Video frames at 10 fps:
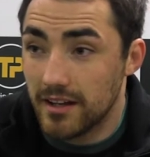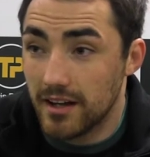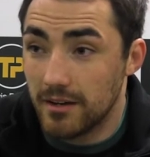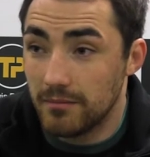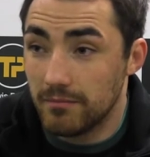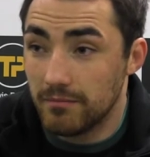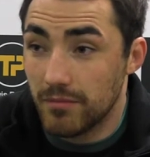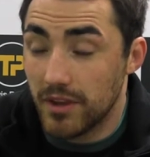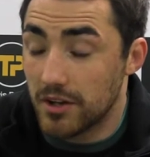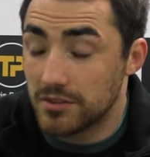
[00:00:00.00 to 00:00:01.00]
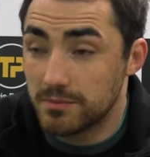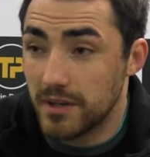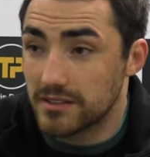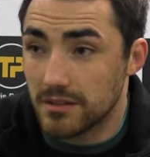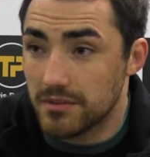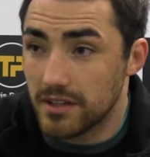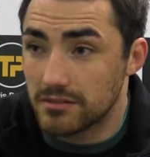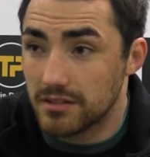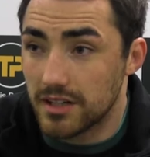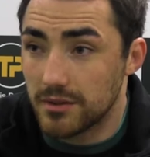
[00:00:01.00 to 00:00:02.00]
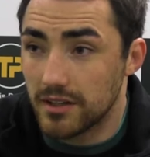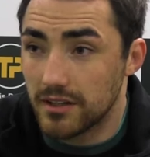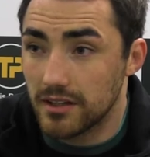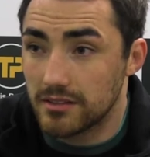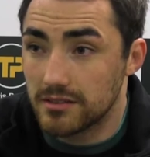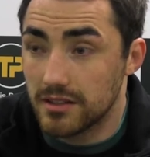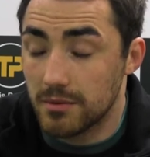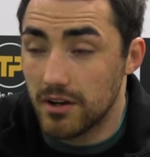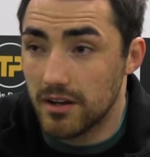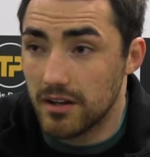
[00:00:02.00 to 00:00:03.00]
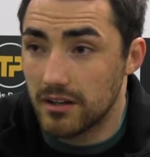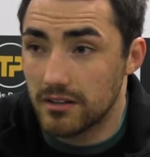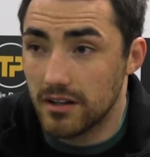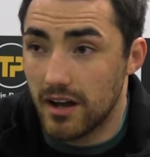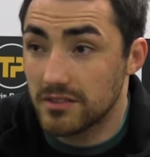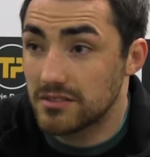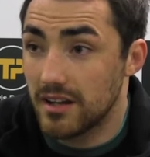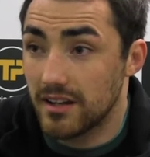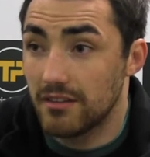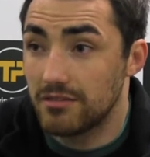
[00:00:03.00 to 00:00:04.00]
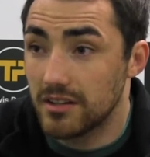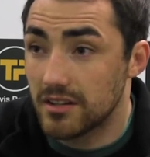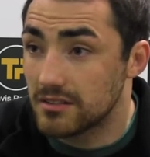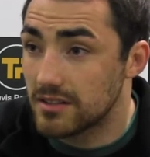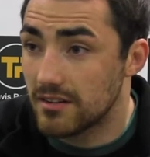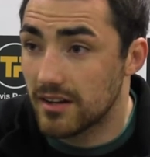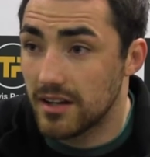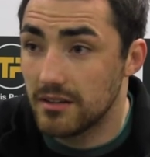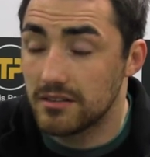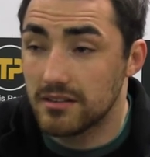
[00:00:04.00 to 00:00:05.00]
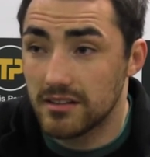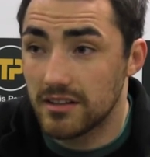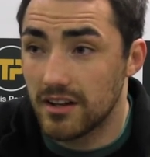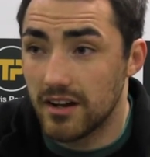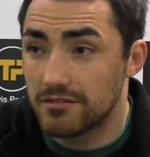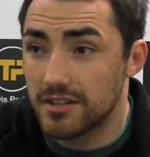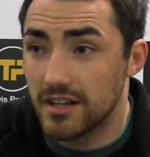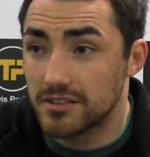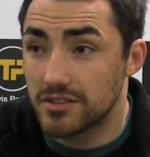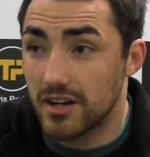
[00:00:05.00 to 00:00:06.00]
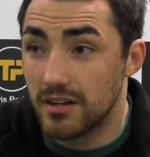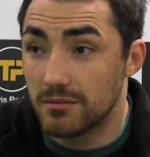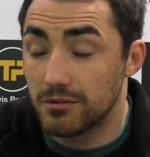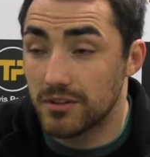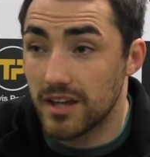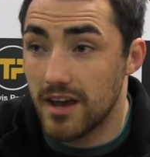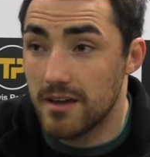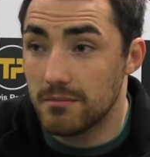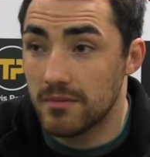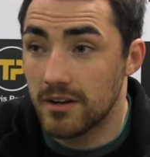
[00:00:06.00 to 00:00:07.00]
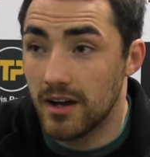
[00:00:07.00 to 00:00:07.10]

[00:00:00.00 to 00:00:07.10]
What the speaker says: You know, he's picked up things really quickly. He put in a, you know, outstanding effort considering he, you know, he had 3 days of training before the game.